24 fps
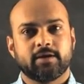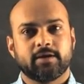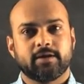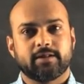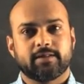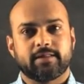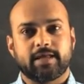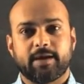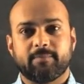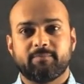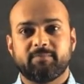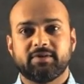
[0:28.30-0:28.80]

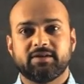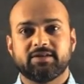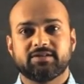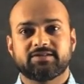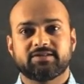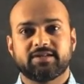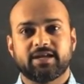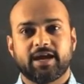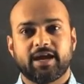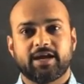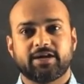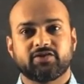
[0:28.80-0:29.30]
That means
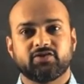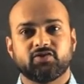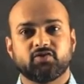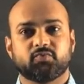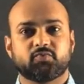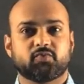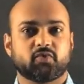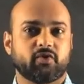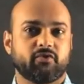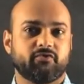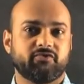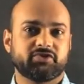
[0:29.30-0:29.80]
that you
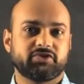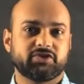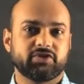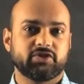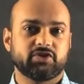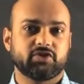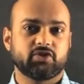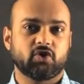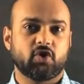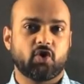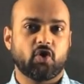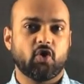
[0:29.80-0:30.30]

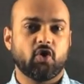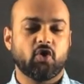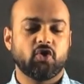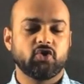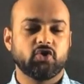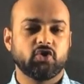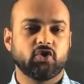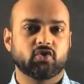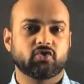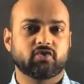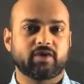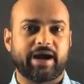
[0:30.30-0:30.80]
provision all
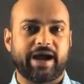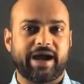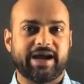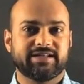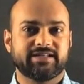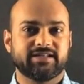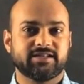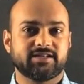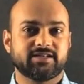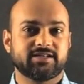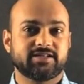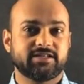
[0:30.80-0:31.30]
your
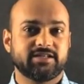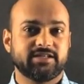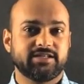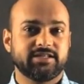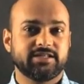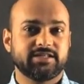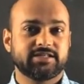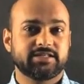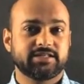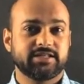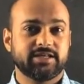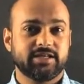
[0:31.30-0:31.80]

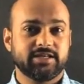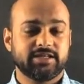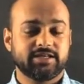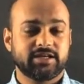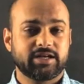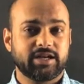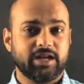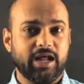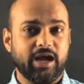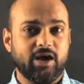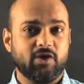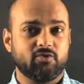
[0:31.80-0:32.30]
identities in
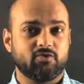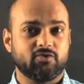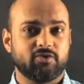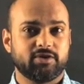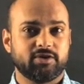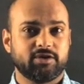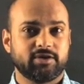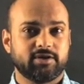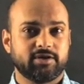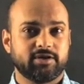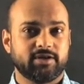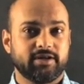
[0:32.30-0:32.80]
cloud,
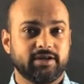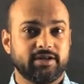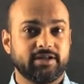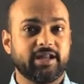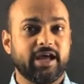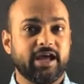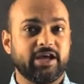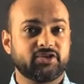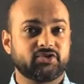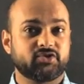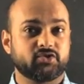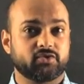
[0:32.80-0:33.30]
in
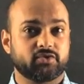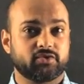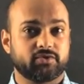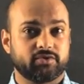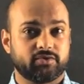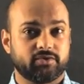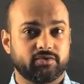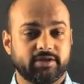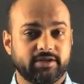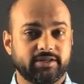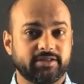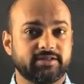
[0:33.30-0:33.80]
Azure
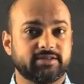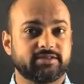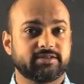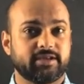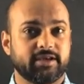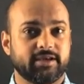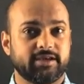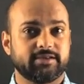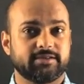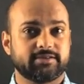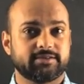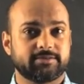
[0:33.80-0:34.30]
in this
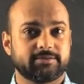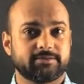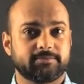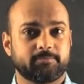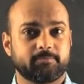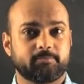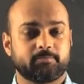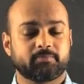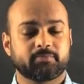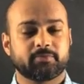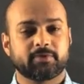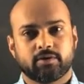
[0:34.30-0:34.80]
case.
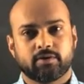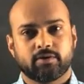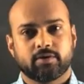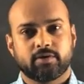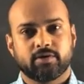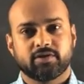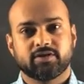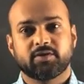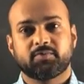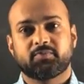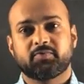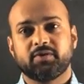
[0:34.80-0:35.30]

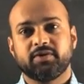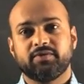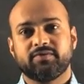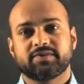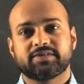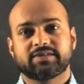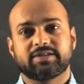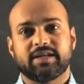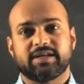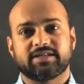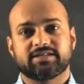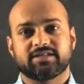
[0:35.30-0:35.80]
In the
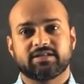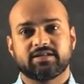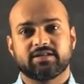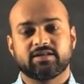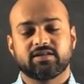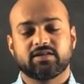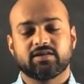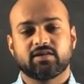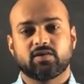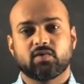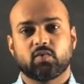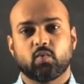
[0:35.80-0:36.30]
previous
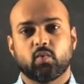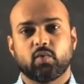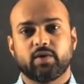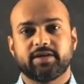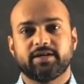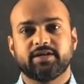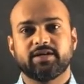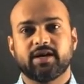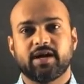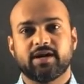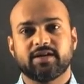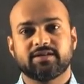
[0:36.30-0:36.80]
lesson, we
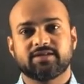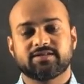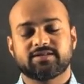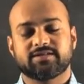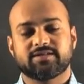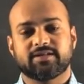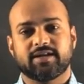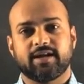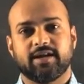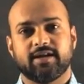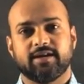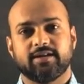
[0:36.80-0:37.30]
did
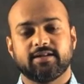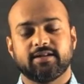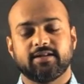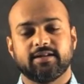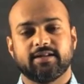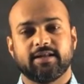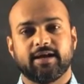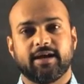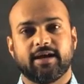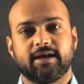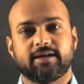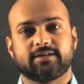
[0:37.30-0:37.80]
understand
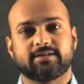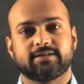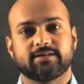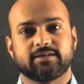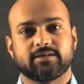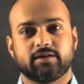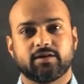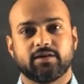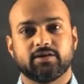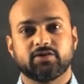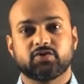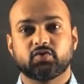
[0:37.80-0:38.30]
that
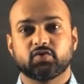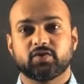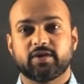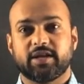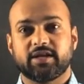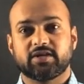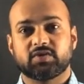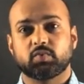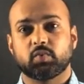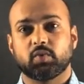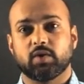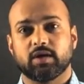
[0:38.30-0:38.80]
in
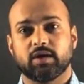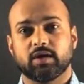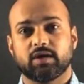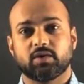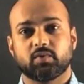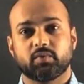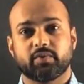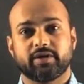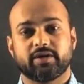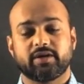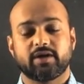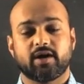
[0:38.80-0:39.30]
today's
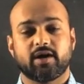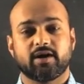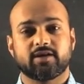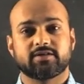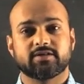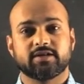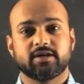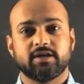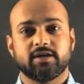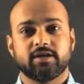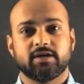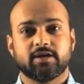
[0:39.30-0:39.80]
world we got
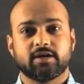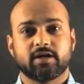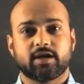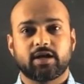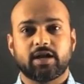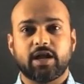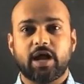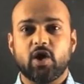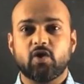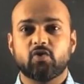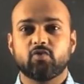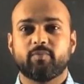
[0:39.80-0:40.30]

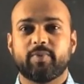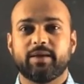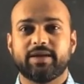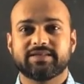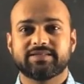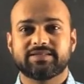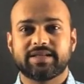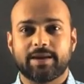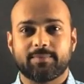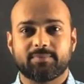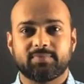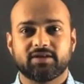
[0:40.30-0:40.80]

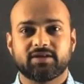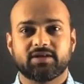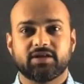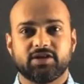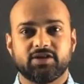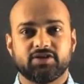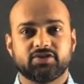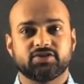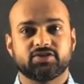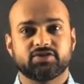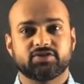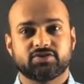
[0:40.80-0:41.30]
cloud-based
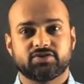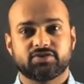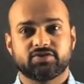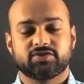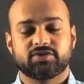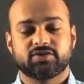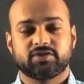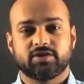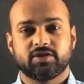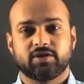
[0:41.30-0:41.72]
applications.